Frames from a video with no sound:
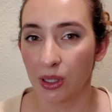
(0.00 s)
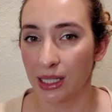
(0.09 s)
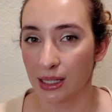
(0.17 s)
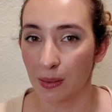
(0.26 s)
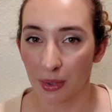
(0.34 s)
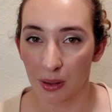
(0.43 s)
one
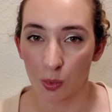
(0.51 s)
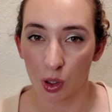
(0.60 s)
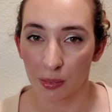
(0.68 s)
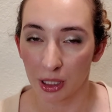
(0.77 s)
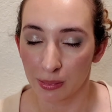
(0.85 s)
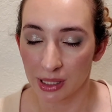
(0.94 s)
is a bit
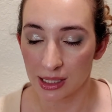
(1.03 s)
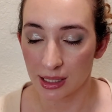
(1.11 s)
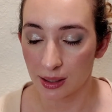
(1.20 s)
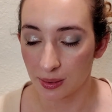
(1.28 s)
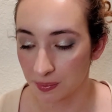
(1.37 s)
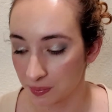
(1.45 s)
more
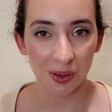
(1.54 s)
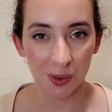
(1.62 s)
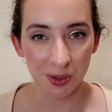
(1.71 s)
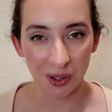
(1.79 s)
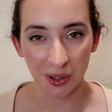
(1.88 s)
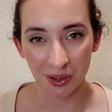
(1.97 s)
pigmented. So
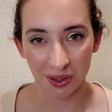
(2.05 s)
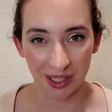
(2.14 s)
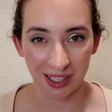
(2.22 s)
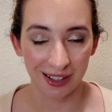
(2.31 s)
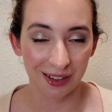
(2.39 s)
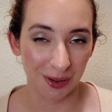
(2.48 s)
those are
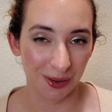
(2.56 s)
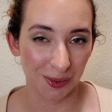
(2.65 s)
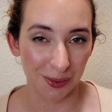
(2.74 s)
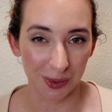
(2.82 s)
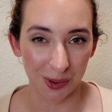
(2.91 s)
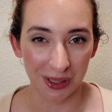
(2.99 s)
the
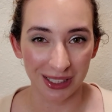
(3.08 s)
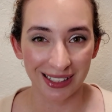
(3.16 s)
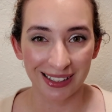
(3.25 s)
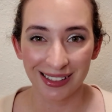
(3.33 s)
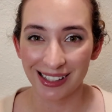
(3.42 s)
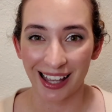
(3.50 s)
new
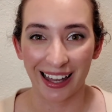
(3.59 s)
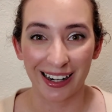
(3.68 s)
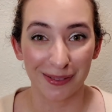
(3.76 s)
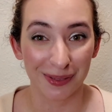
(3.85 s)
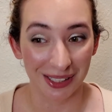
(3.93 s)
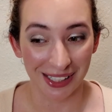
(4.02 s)
roll-ins, and
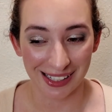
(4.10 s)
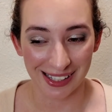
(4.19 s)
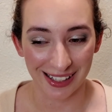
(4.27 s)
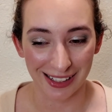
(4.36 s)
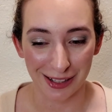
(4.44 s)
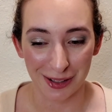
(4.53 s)
I'm really
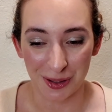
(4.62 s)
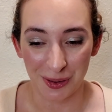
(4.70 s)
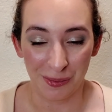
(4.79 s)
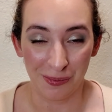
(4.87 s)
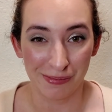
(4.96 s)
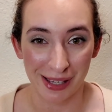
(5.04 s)
excited
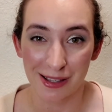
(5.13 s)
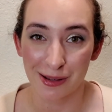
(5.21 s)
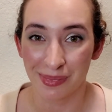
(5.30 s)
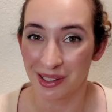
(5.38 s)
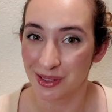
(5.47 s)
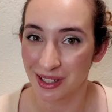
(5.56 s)
to make
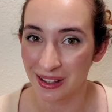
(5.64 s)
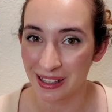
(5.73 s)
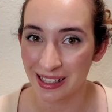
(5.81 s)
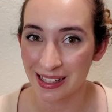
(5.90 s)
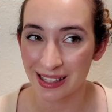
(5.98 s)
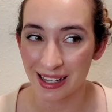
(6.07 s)
some use on
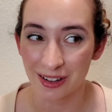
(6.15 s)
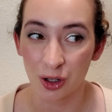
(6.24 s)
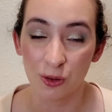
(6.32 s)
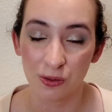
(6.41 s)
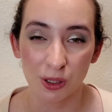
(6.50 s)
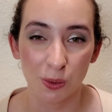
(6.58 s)
these and
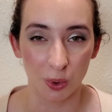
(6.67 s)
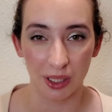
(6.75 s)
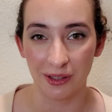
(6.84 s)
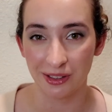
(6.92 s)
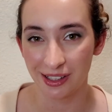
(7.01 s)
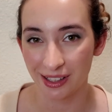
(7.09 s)
hopefully roll
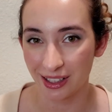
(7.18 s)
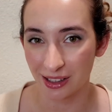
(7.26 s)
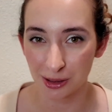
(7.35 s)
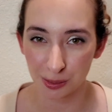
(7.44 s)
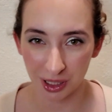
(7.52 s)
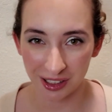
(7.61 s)
out the
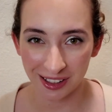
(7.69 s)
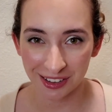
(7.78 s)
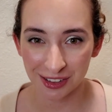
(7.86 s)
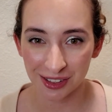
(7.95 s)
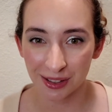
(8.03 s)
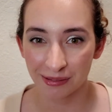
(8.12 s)
other
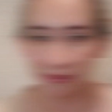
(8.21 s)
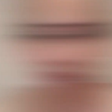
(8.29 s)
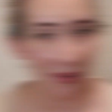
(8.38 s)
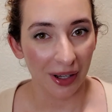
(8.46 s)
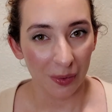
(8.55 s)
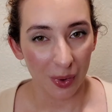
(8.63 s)
products.
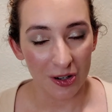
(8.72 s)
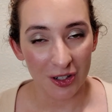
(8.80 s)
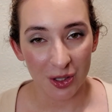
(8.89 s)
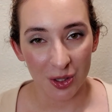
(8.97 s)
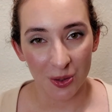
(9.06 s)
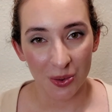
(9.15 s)
Now I
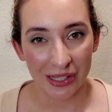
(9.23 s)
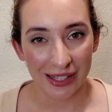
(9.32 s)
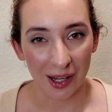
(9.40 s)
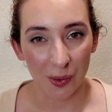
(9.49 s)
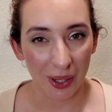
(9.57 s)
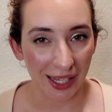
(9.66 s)
want to
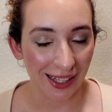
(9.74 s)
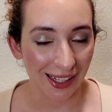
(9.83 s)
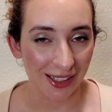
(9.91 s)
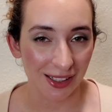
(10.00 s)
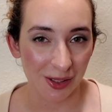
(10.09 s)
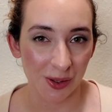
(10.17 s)
segue
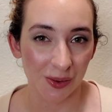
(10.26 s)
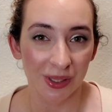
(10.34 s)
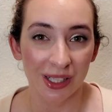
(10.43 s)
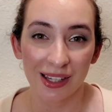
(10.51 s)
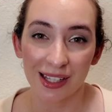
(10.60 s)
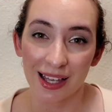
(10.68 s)

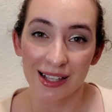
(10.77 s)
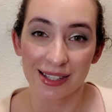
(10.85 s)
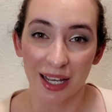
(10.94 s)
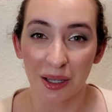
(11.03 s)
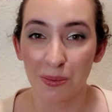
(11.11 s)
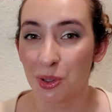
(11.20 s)
into the
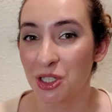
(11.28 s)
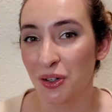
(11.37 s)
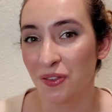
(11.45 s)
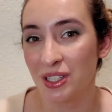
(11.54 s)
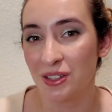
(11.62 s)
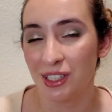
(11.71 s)
second portion
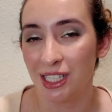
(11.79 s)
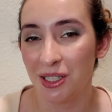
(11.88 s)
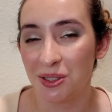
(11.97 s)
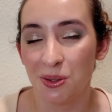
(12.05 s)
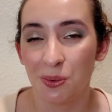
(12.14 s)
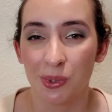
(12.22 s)
of this
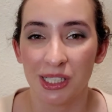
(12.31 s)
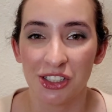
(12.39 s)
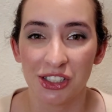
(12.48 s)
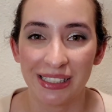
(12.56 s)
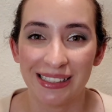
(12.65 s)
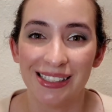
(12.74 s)
video,
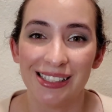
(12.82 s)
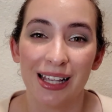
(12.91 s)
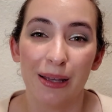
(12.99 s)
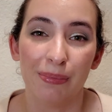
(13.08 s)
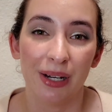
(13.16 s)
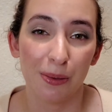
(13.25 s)
which is
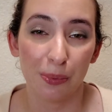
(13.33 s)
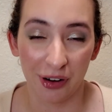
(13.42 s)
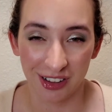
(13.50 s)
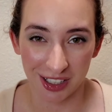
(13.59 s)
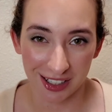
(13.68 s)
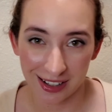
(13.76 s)
my
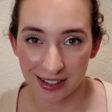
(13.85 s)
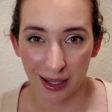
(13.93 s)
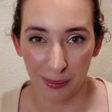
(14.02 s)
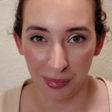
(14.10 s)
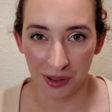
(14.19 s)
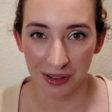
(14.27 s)
project
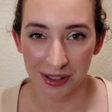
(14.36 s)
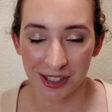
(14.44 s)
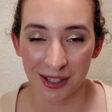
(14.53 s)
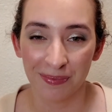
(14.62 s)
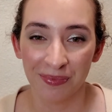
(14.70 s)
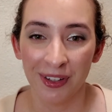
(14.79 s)
samples.